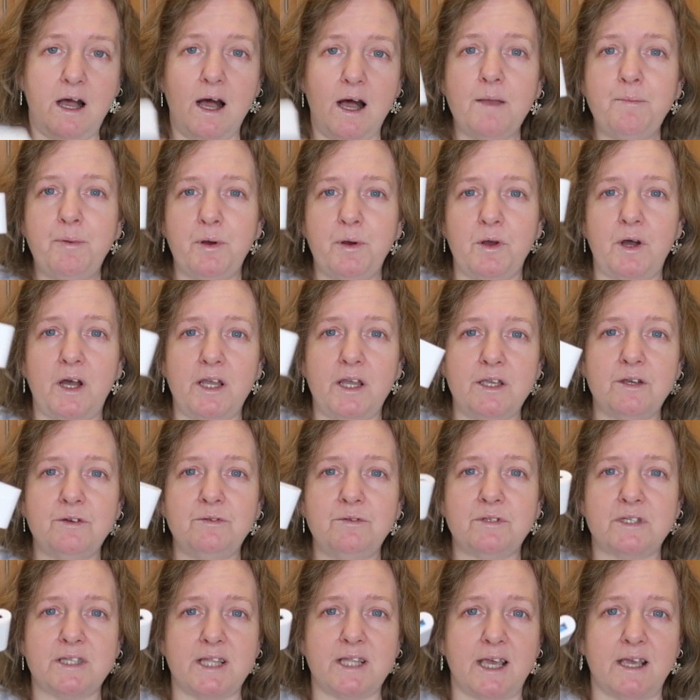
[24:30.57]
I
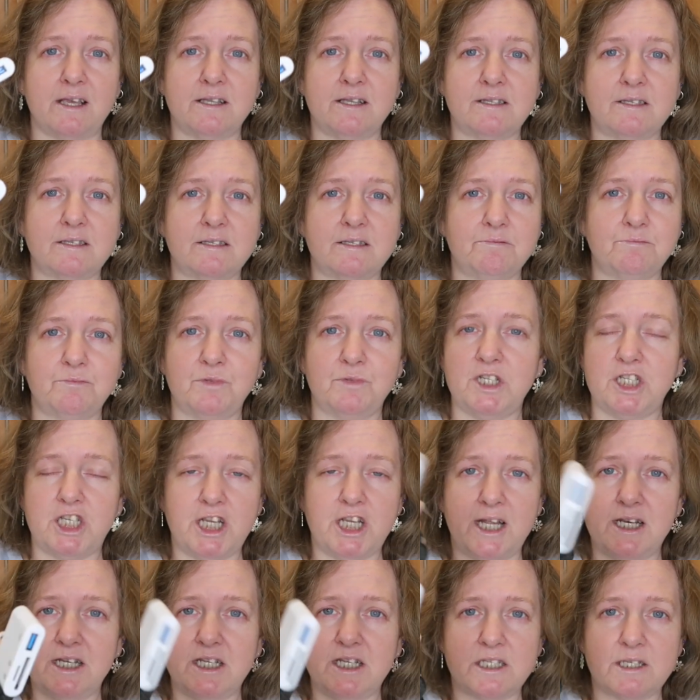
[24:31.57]
use this, which,
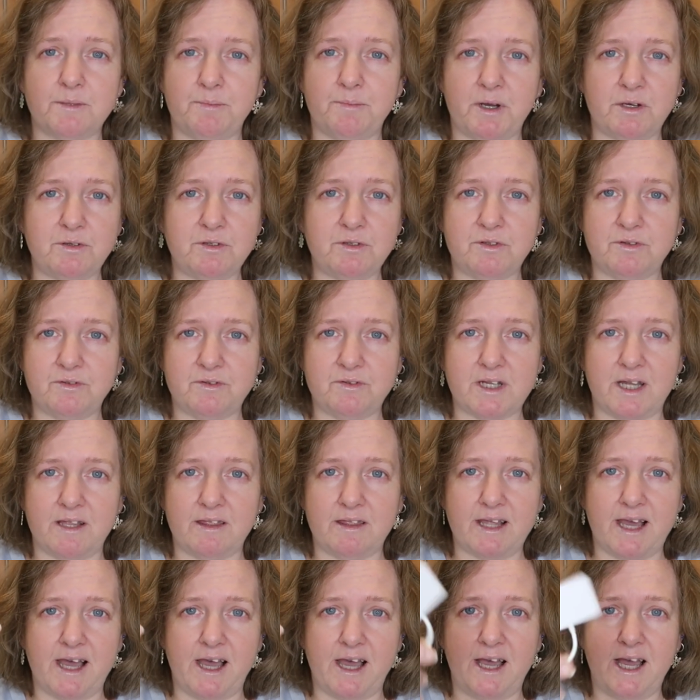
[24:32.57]
and it's supposed to have
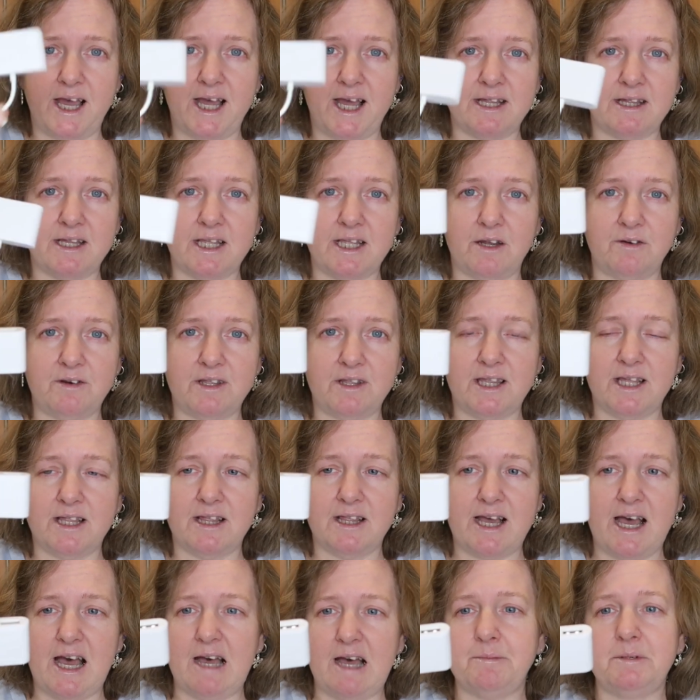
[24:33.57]
done that, and the only thing
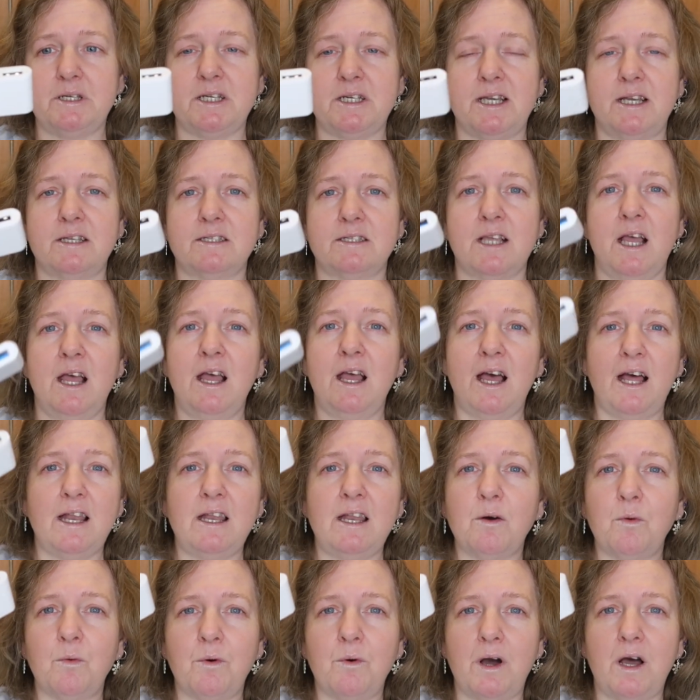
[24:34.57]
that happened is a
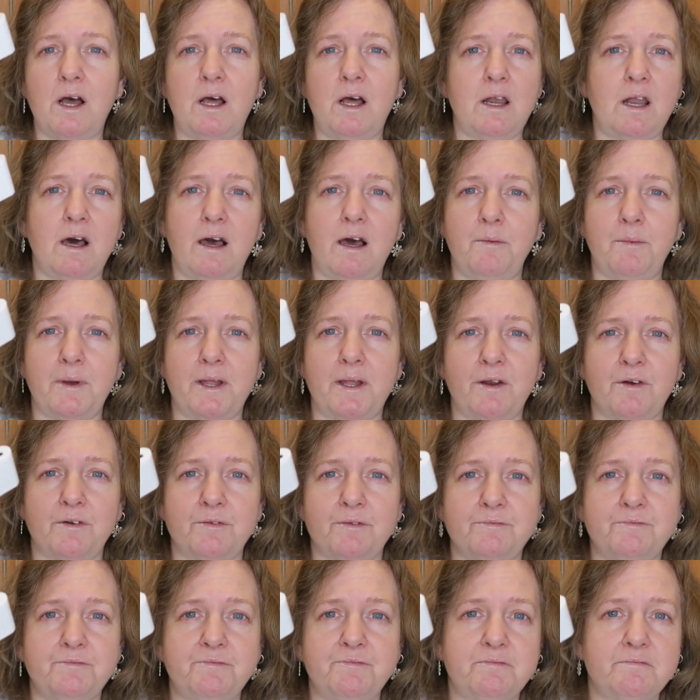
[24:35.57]
little light went
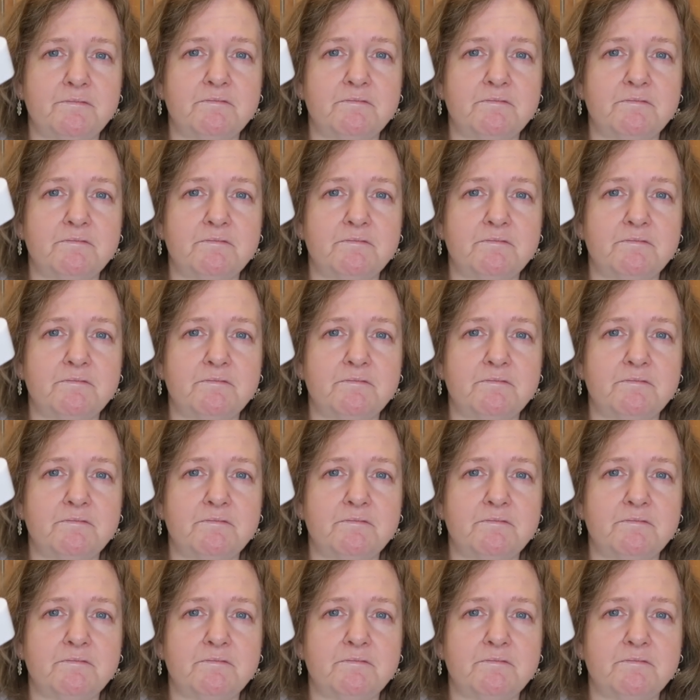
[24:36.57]
on,